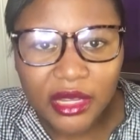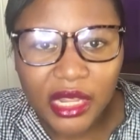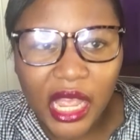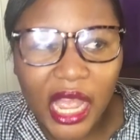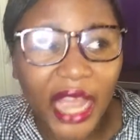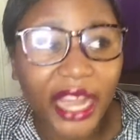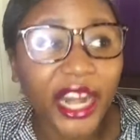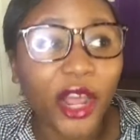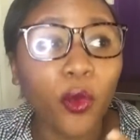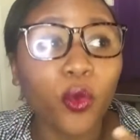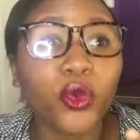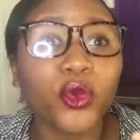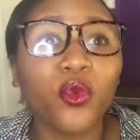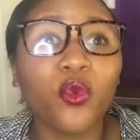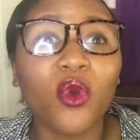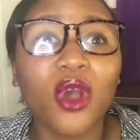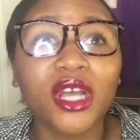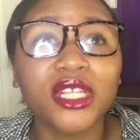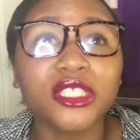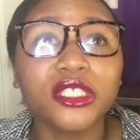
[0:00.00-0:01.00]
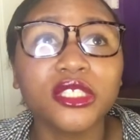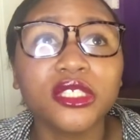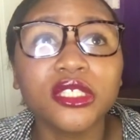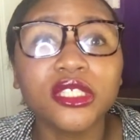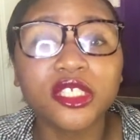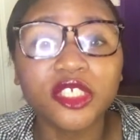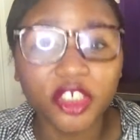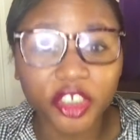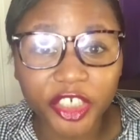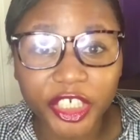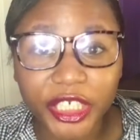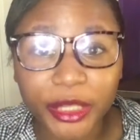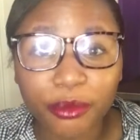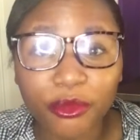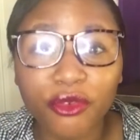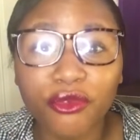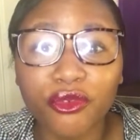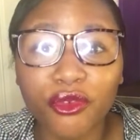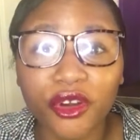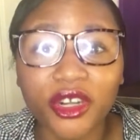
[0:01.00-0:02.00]
And I would want to scream
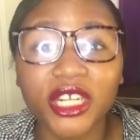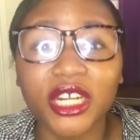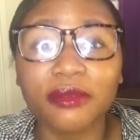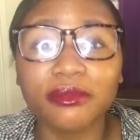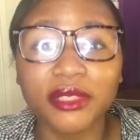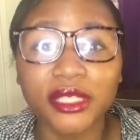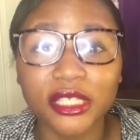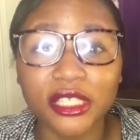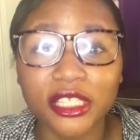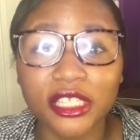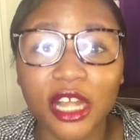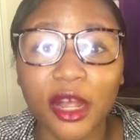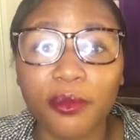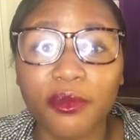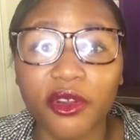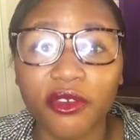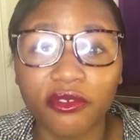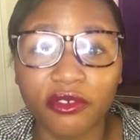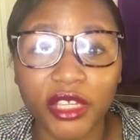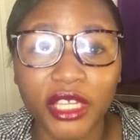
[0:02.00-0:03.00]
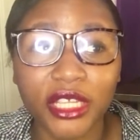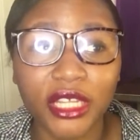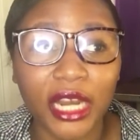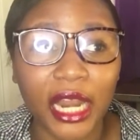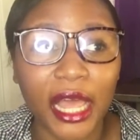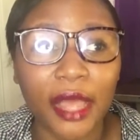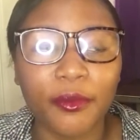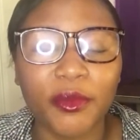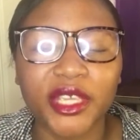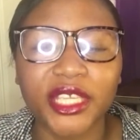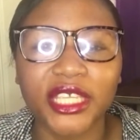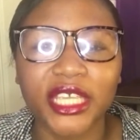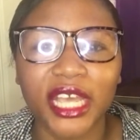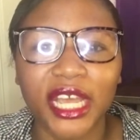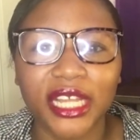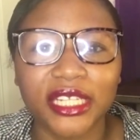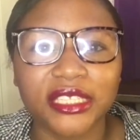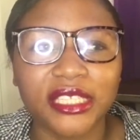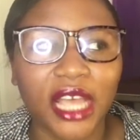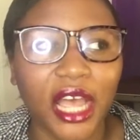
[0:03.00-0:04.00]
for them to stop the vehicle, and I
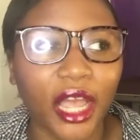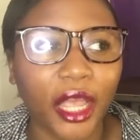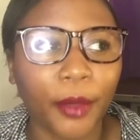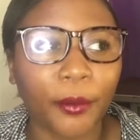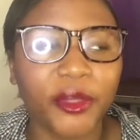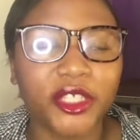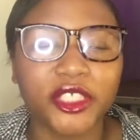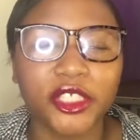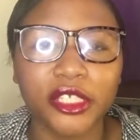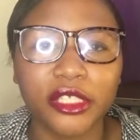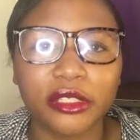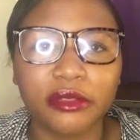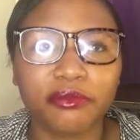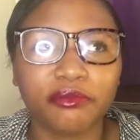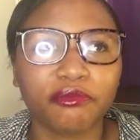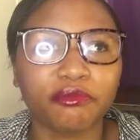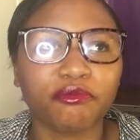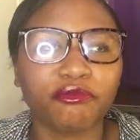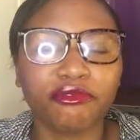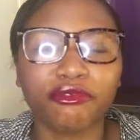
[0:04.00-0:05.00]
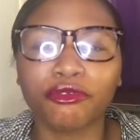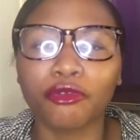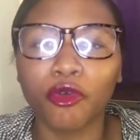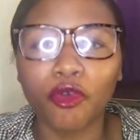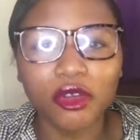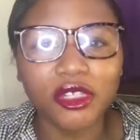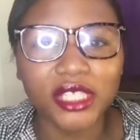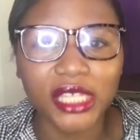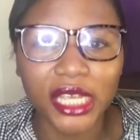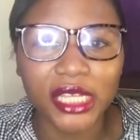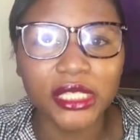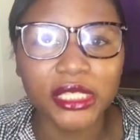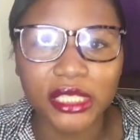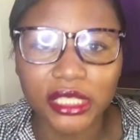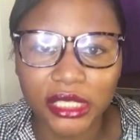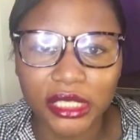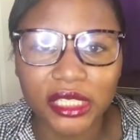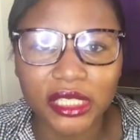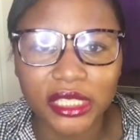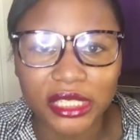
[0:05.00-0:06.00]
can't talk. I'm just frozen to
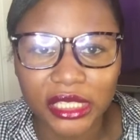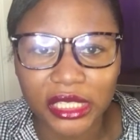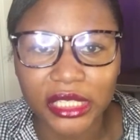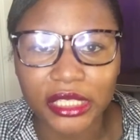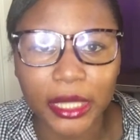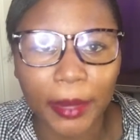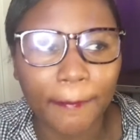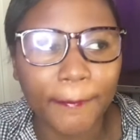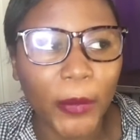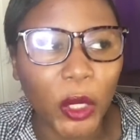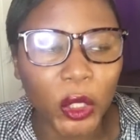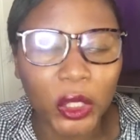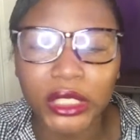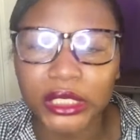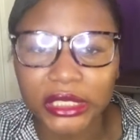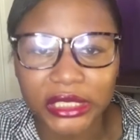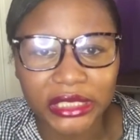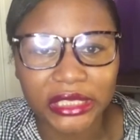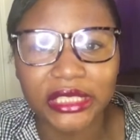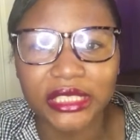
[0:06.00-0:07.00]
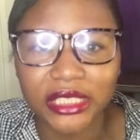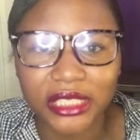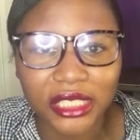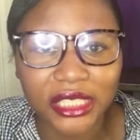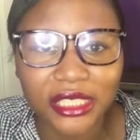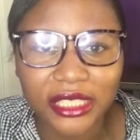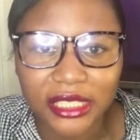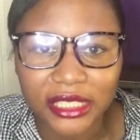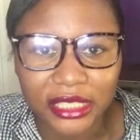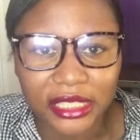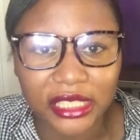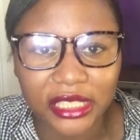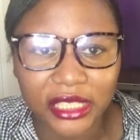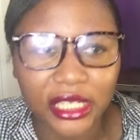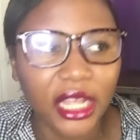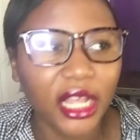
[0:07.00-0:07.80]
the seat. I buckled into the seat.